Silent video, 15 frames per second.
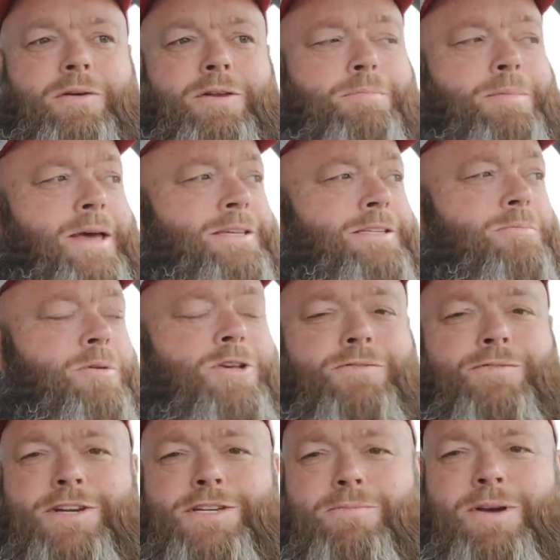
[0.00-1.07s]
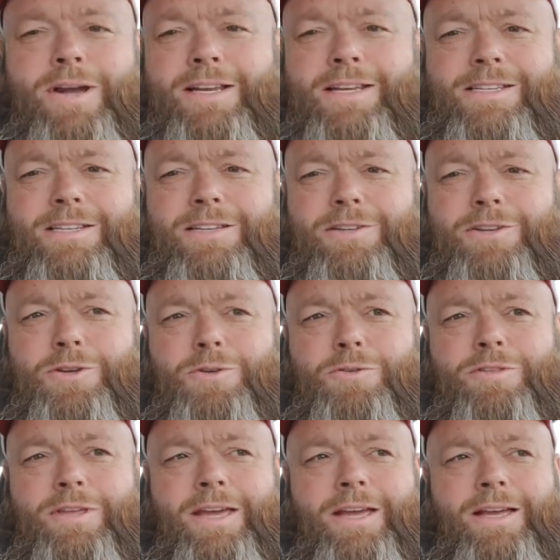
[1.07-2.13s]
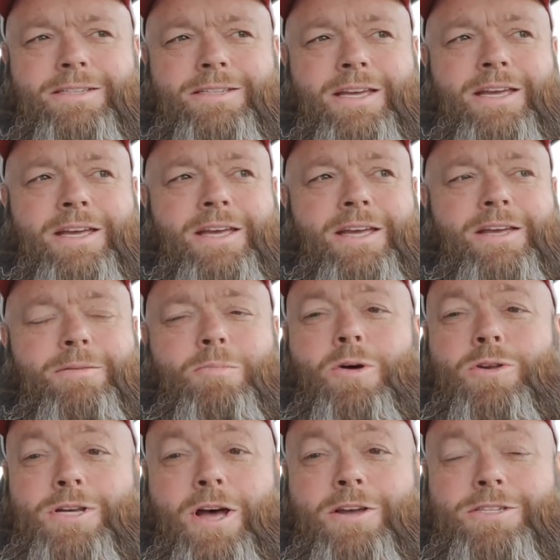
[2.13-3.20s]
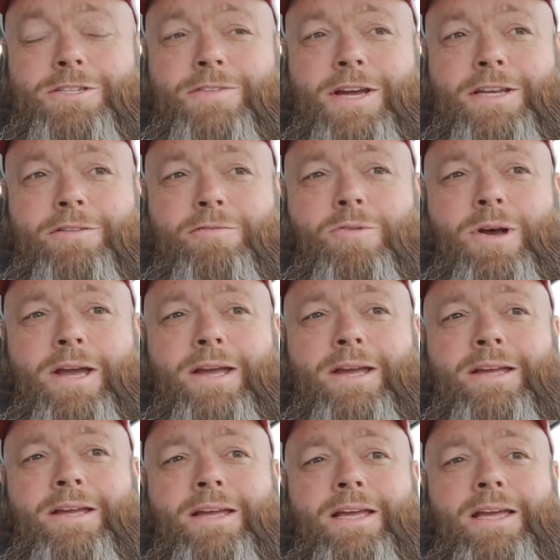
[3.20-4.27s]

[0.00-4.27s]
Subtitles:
best, most efficient way to do things, most cost-effective way,